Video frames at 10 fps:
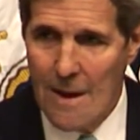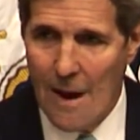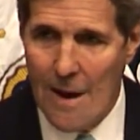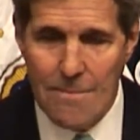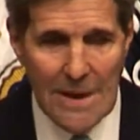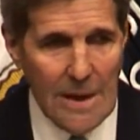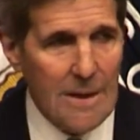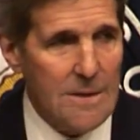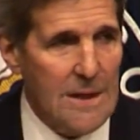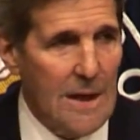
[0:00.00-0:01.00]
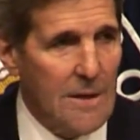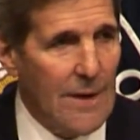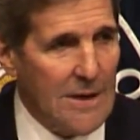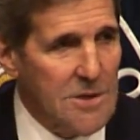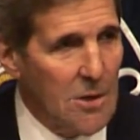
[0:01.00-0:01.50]
Our meeting at the end
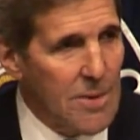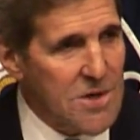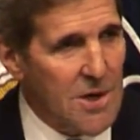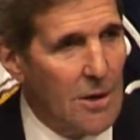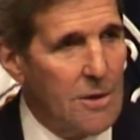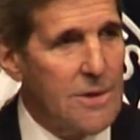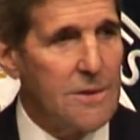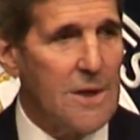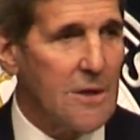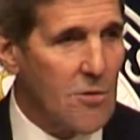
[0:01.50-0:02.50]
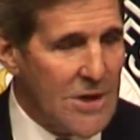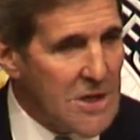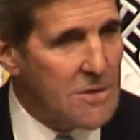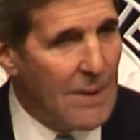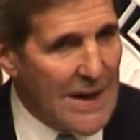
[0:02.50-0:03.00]
of October showed that the
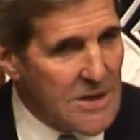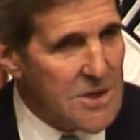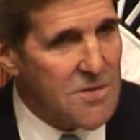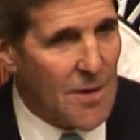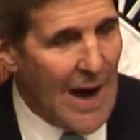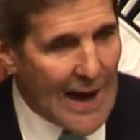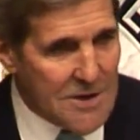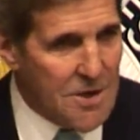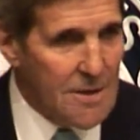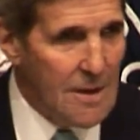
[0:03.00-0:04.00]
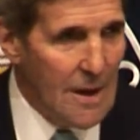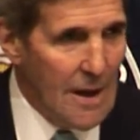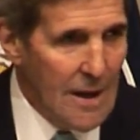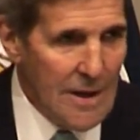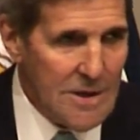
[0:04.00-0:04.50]
agreed basis for action
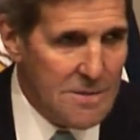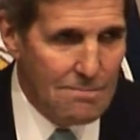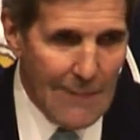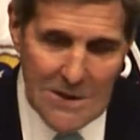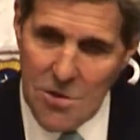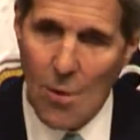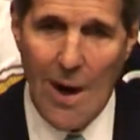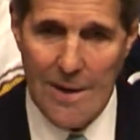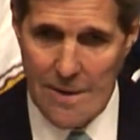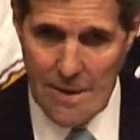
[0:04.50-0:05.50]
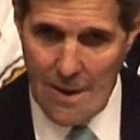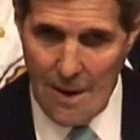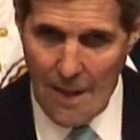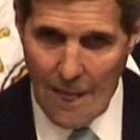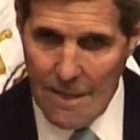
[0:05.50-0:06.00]
is much wider
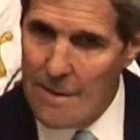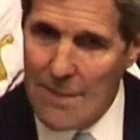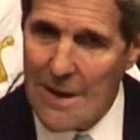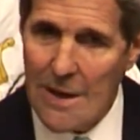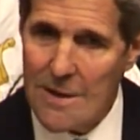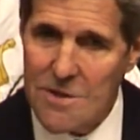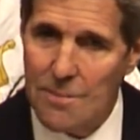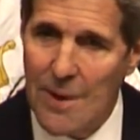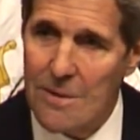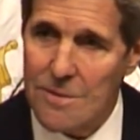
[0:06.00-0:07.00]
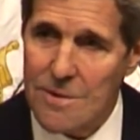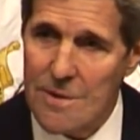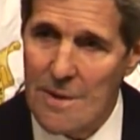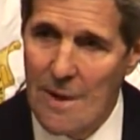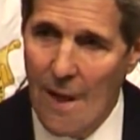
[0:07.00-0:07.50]
than many had supposed.